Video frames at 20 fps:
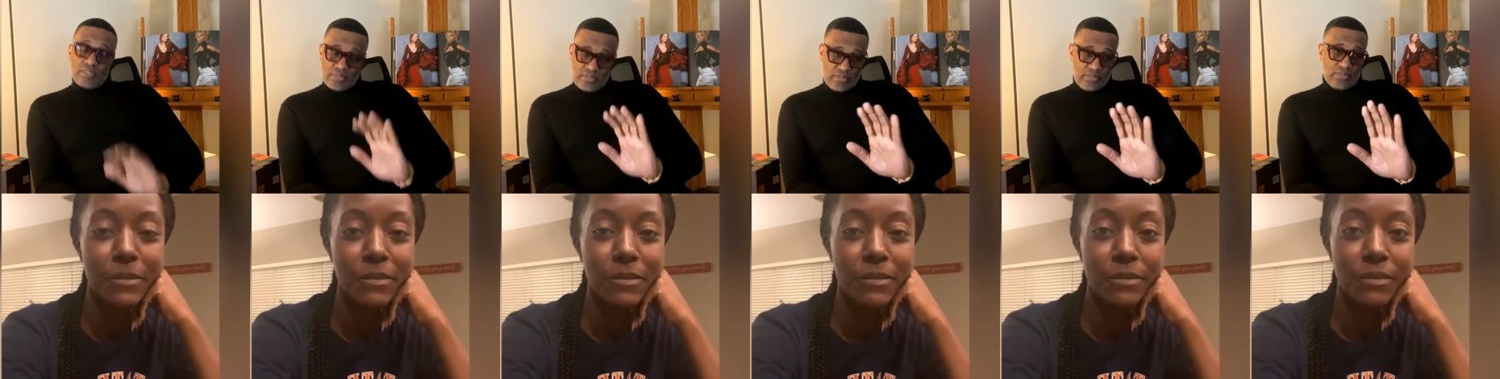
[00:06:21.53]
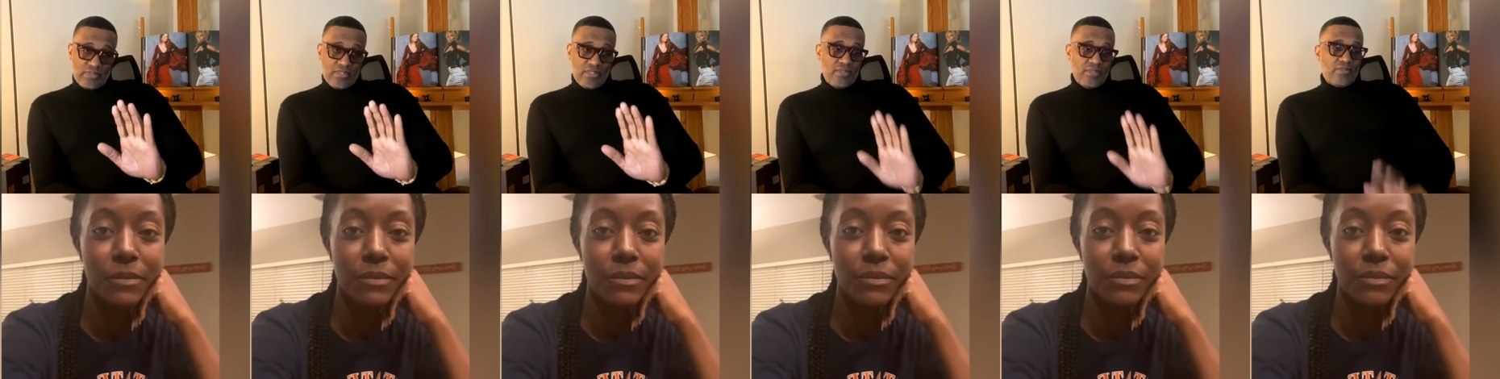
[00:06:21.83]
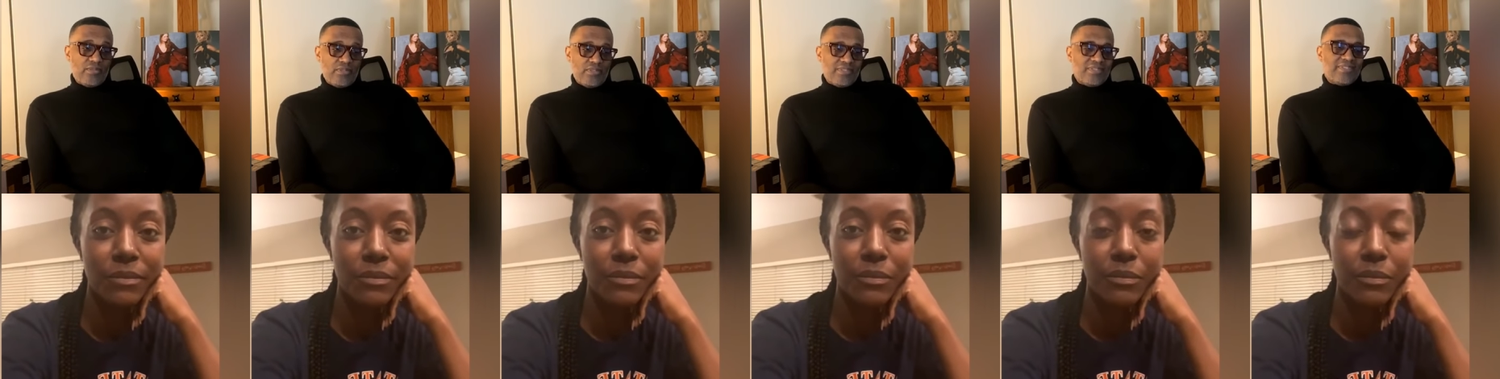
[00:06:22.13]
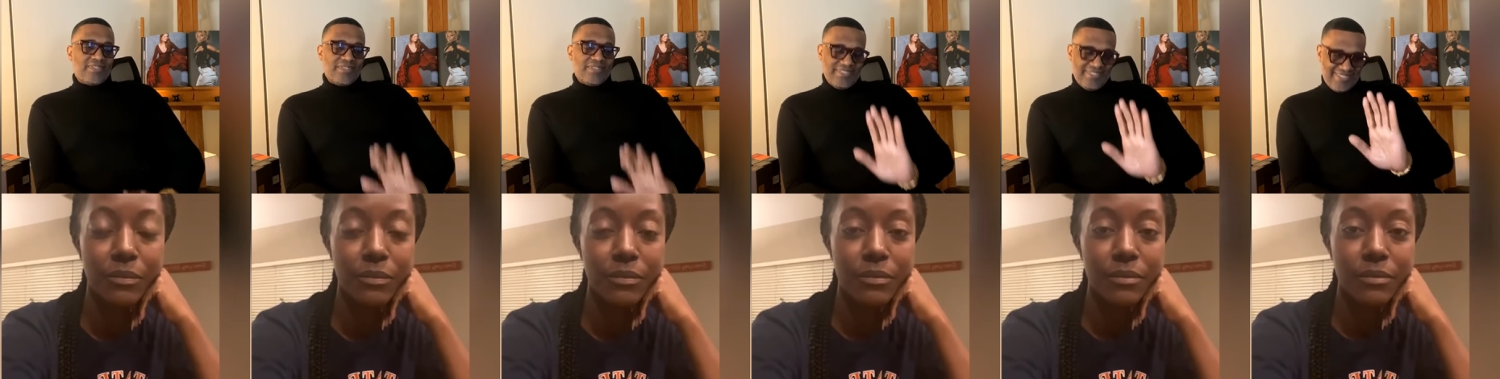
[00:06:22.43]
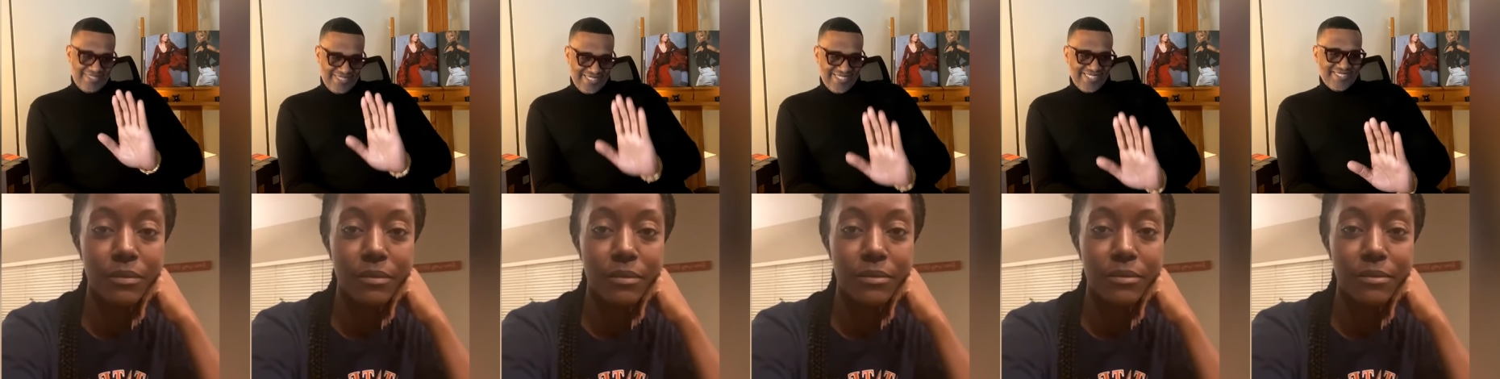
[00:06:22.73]
Speaker 1: no
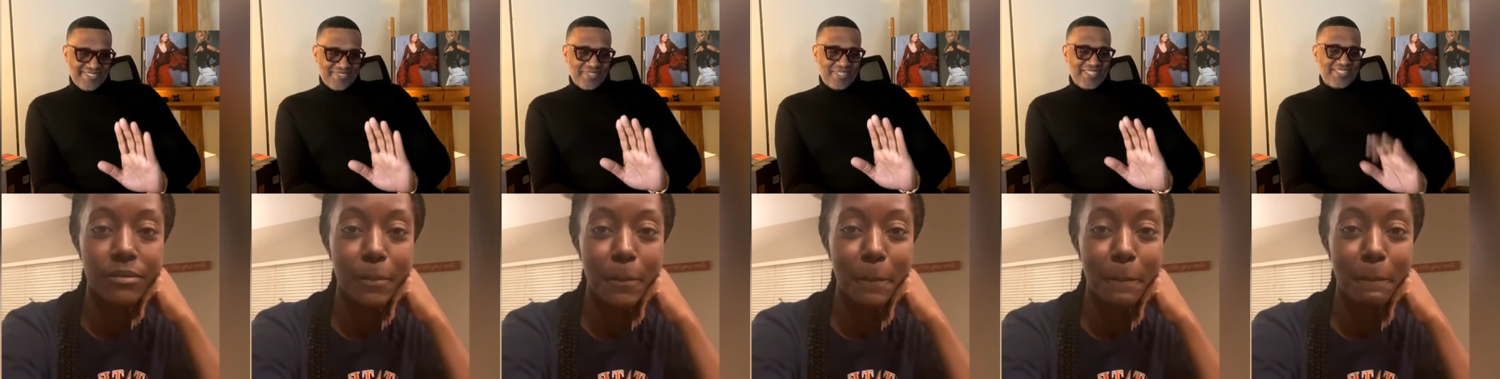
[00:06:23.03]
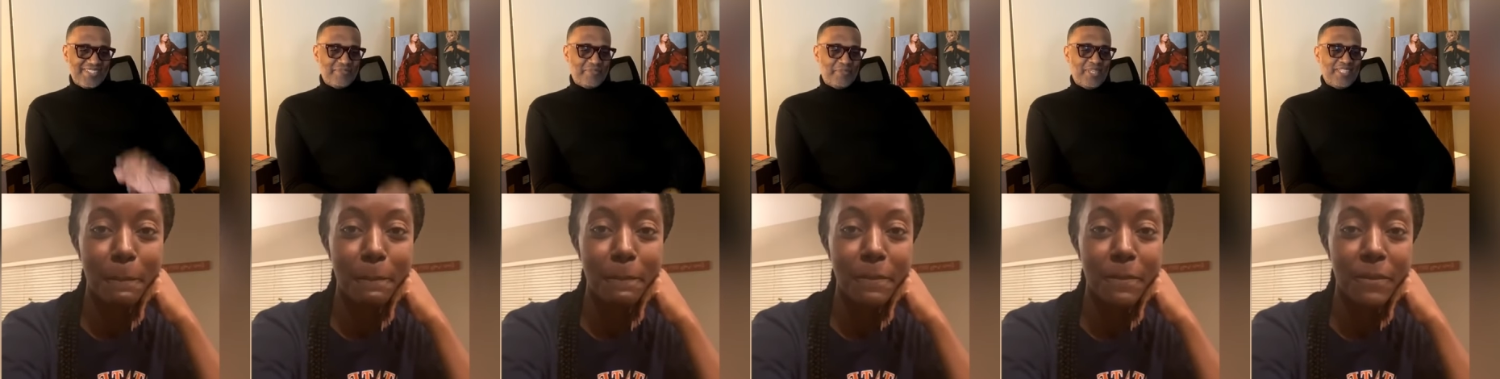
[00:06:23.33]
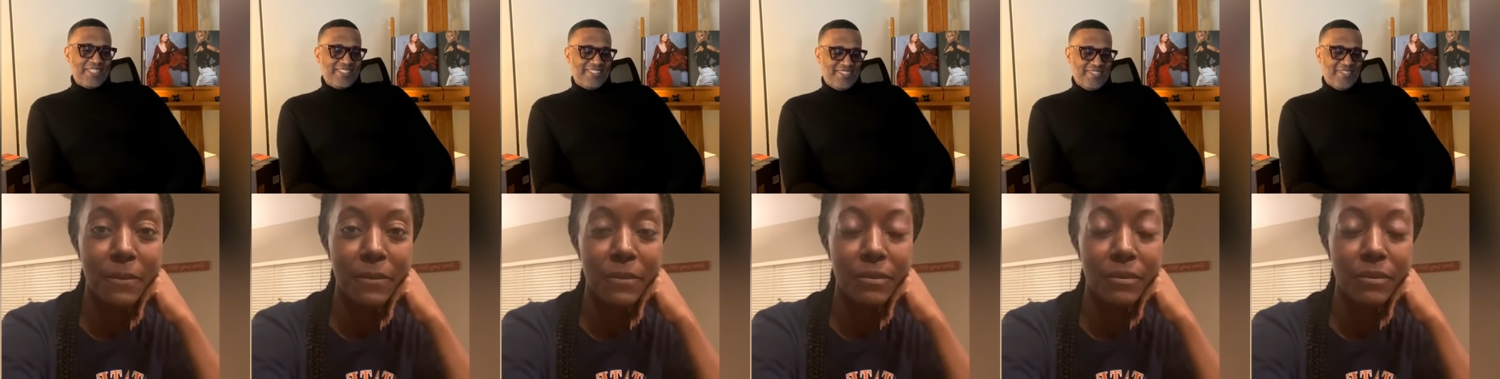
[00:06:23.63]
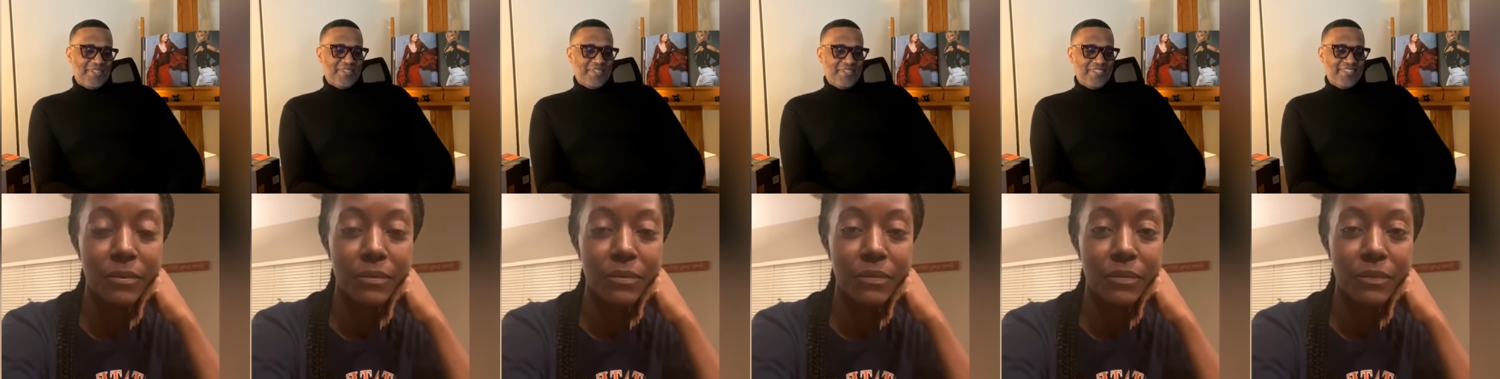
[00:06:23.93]
here's what it depends on.